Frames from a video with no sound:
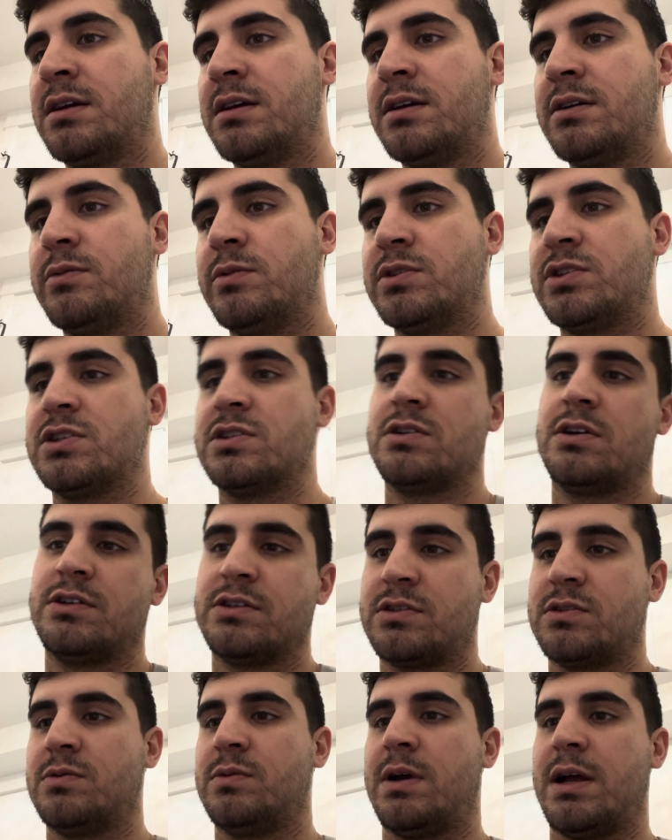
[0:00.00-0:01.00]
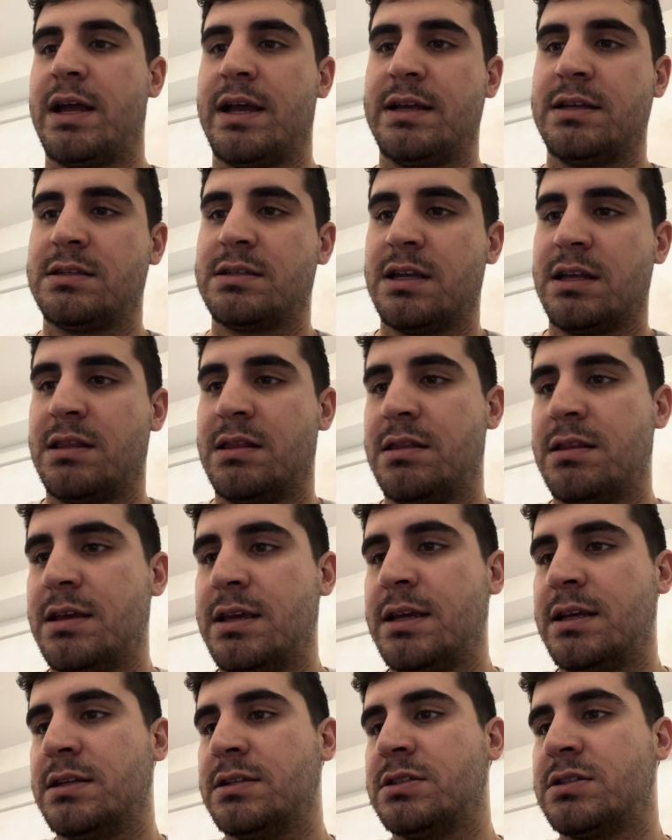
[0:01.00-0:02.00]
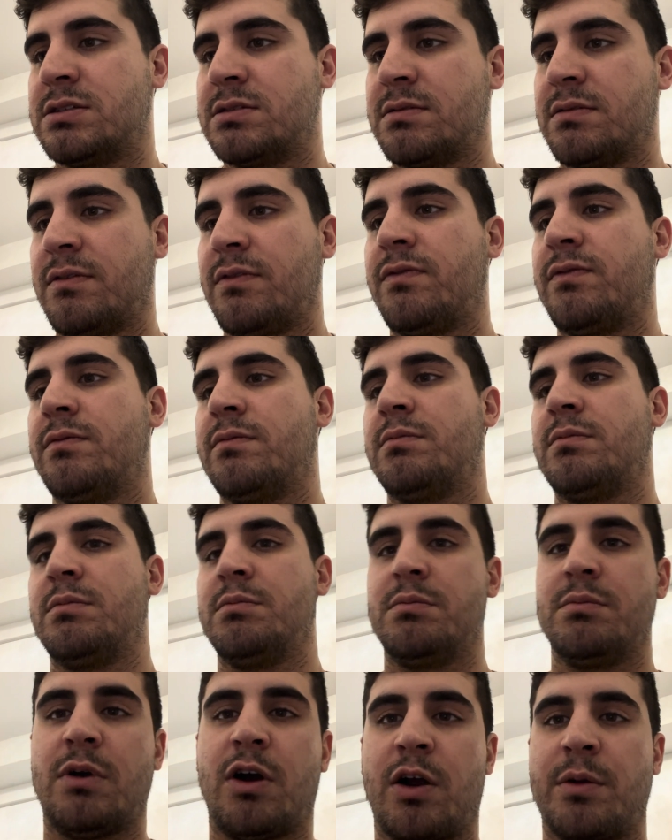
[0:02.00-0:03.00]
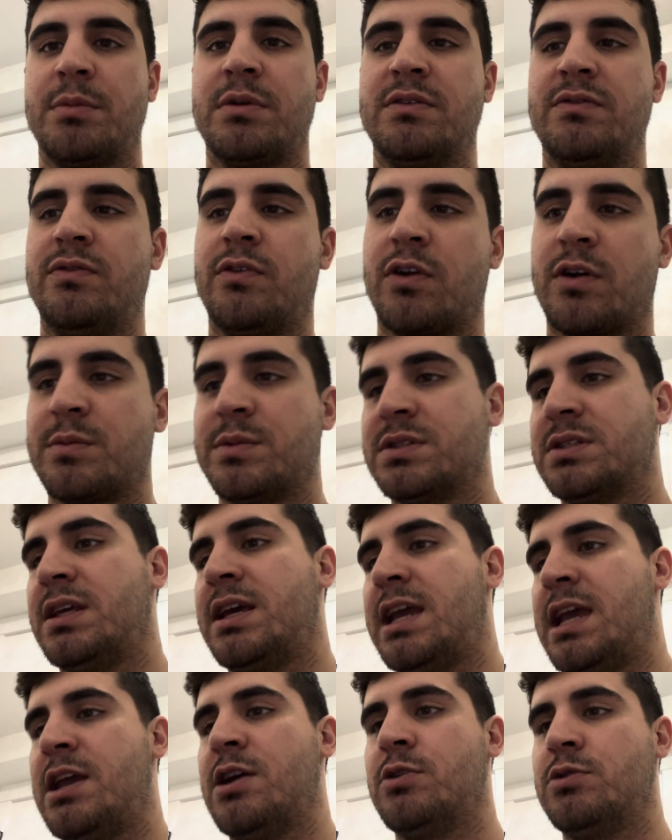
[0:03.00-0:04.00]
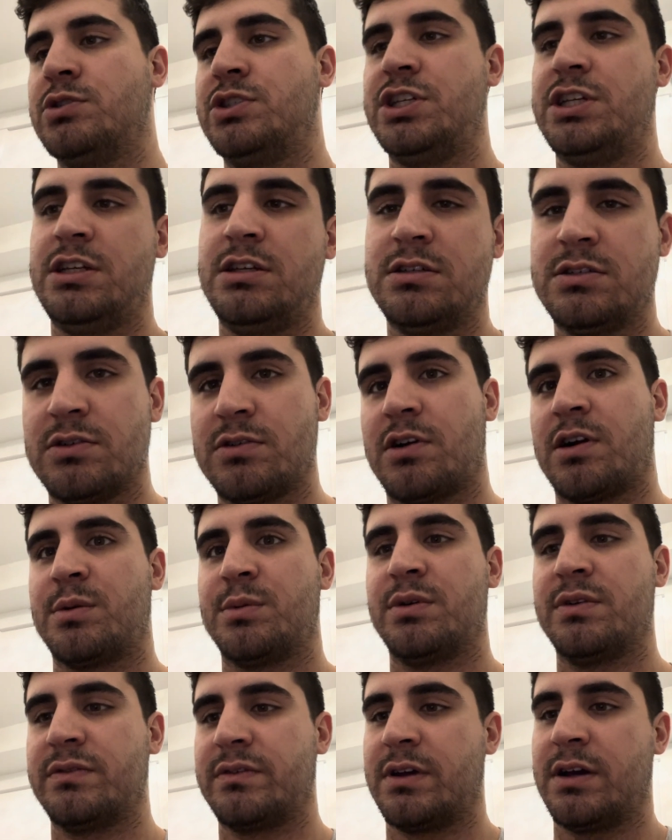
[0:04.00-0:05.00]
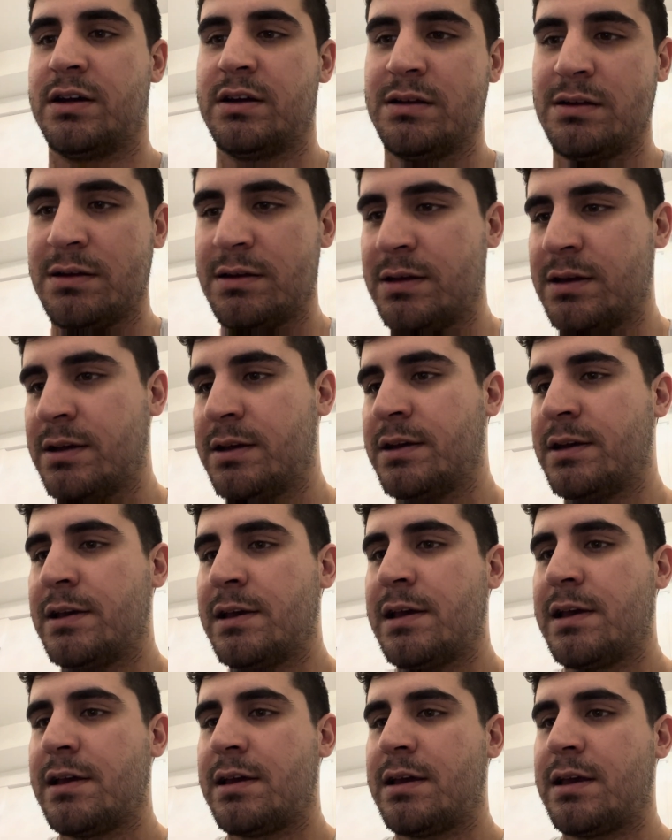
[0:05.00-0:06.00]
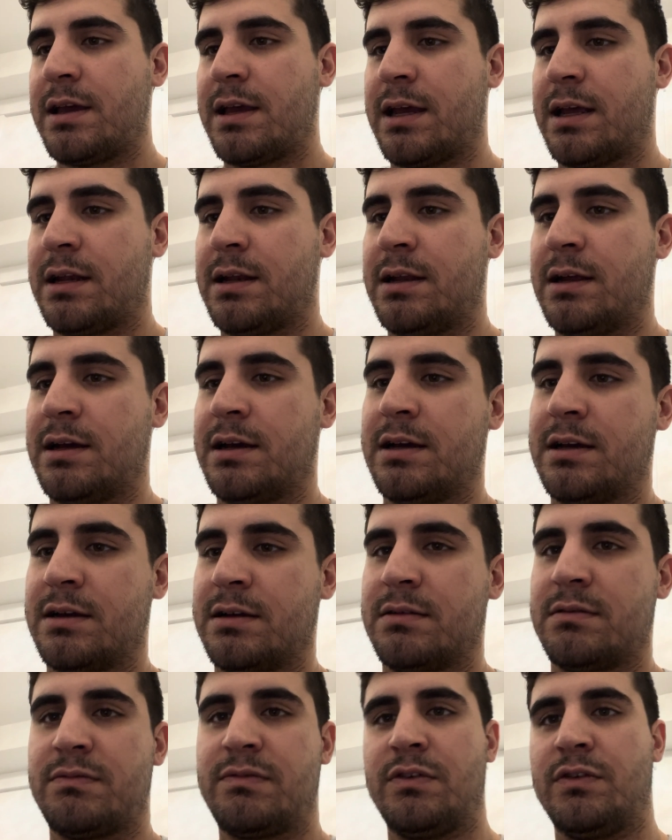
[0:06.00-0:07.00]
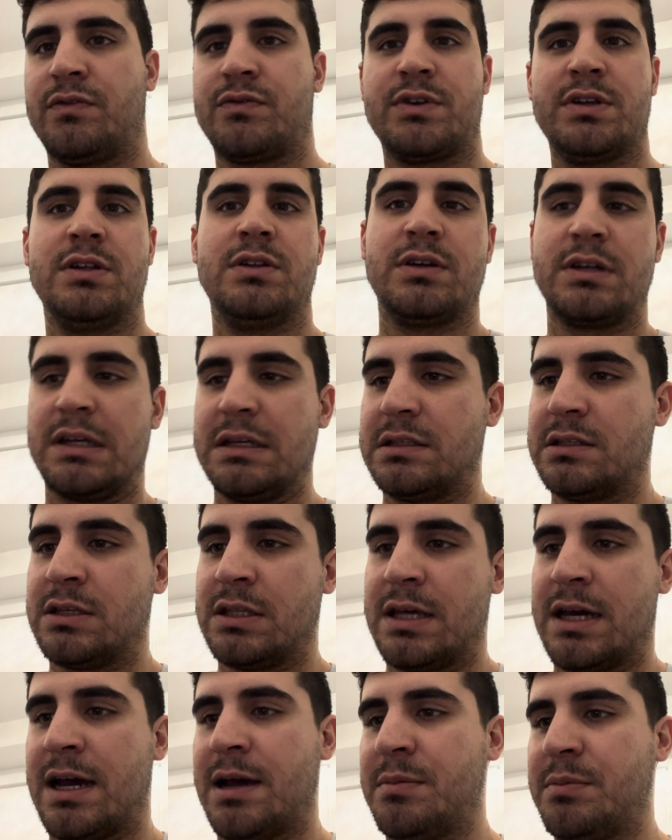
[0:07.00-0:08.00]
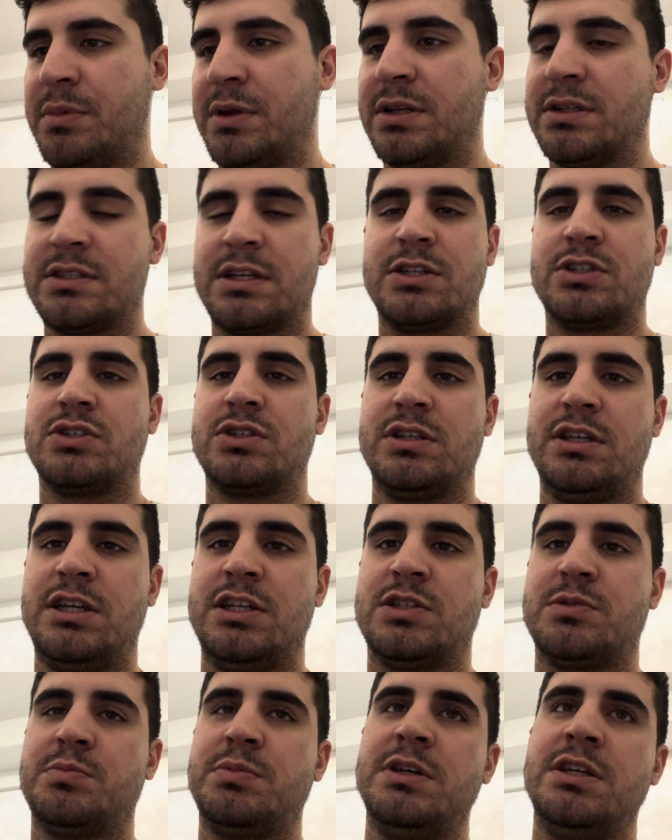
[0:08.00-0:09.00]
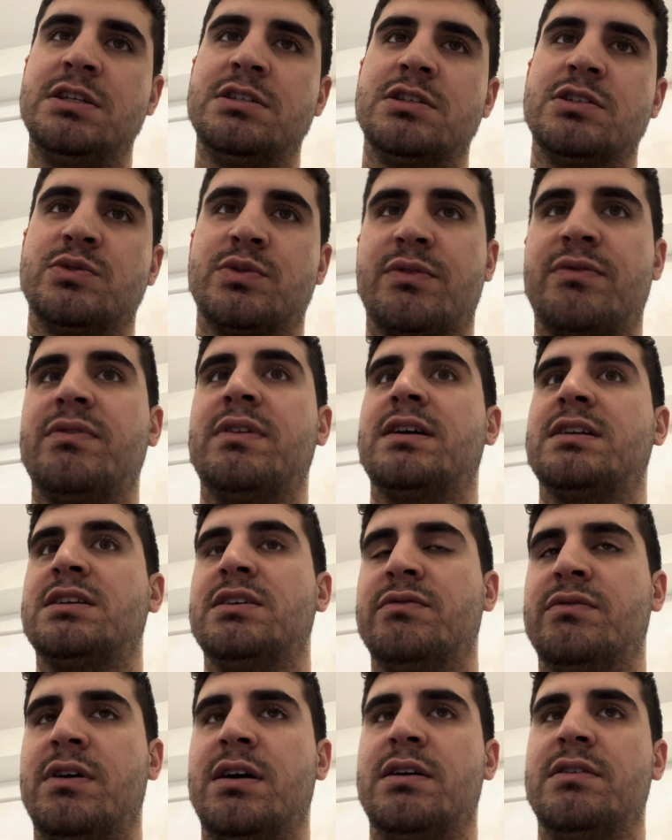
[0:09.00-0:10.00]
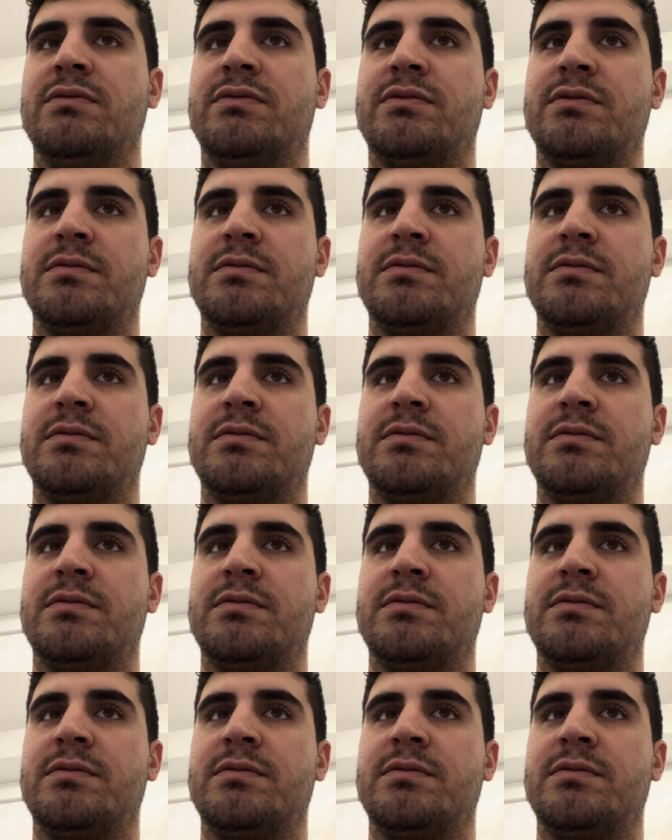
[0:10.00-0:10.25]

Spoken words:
which is also why I said his armored form is the AOG, so armor of God. And feel free to look into that. But essentially, each piece is reflective of